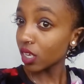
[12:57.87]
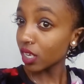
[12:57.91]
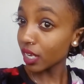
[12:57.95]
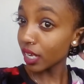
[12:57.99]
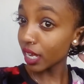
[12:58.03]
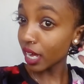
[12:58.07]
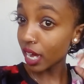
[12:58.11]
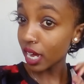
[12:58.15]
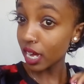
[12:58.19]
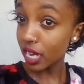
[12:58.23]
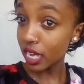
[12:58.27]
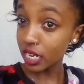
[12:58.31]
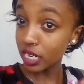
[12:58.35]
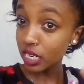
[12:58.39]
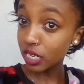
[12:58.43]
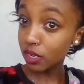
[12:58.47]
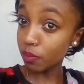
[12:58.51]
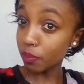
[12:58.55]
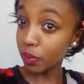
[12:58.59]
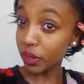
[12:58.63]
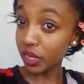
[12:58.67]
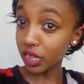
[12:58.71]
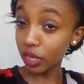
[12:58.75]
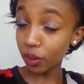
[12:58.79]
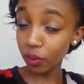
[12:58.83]
yeah, and
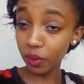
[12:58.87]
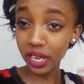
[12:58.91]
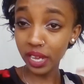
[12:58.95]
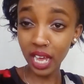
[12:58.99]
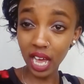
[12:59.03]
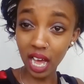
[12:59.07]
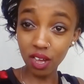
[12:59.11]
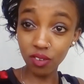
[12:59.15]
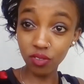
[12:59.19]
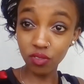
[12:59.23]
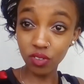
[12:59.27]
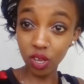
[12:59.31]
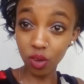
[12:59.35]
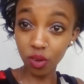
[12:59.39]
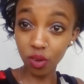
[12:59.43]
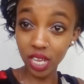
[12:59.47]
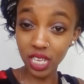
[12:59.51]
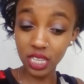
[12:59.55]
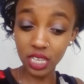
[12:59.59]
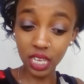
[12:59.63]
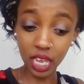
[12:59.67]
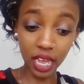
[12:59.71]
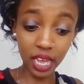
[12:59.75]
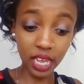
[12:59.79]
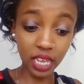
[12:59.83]
by the way,
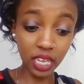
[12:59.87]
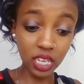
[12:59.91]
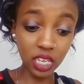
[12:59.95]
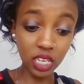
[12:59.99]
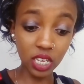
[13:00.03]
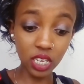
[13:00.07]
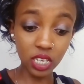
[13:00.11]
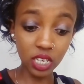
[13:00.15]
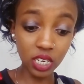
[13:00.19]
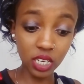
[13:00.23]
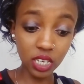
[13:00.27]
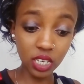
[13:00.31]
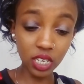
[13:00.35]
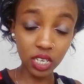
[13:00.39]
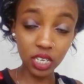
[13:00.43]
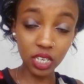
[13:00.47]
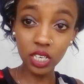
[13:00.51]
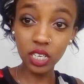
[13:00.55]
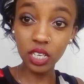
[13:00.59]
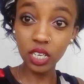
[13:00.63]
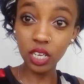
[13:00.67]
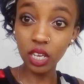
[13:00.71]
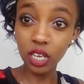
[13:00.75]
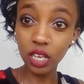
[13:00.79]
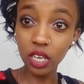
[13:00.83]
afterwards I
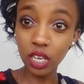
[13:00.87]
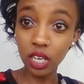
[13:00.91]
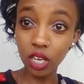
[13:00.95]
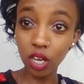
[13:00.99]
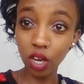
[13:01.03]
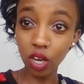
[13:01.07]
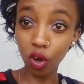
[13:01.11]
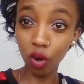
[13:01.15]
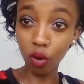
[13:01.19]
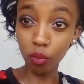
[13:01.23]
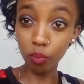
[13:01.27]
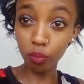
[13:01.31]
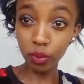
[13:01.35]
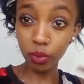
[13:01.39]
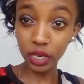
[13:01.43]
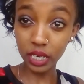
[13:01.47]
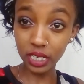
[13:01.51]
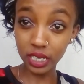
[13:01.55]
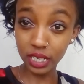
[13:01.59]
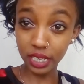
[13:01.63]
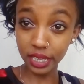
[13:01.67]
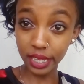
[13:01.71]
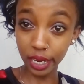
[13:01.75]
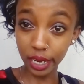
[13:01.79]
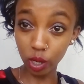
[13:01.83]
did
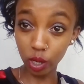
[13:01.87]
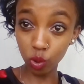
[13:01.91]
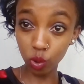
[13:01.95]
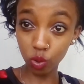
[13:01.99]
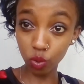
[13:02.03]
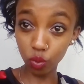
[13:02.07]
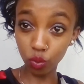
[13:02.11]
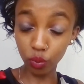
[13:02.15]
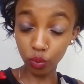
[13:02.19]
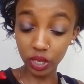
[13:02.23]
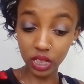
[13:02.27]
complete the look